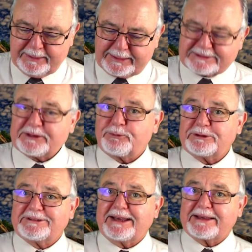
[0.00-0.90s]
That's if we're
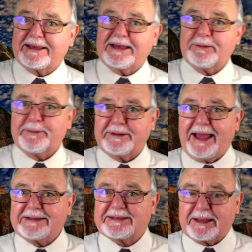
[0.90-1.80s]
seeking him and
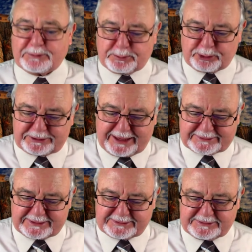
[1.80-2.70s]
asking him to
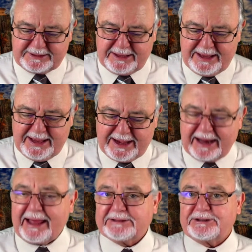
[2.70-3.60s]
protect us. I
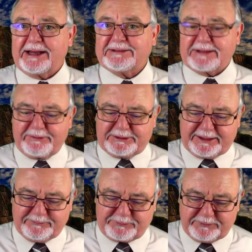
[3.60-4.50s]
like John
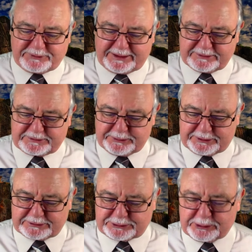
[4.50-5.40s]
seventeen fifteen too in
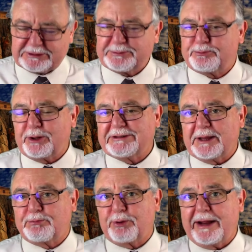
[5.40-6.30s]
Yeshua's
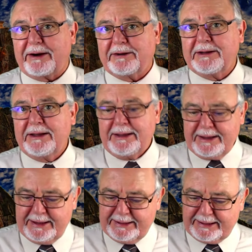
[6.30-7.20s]
priestly prayer.
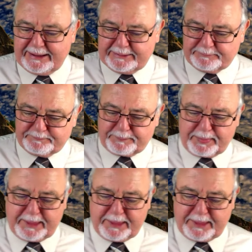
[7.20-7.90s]
Um,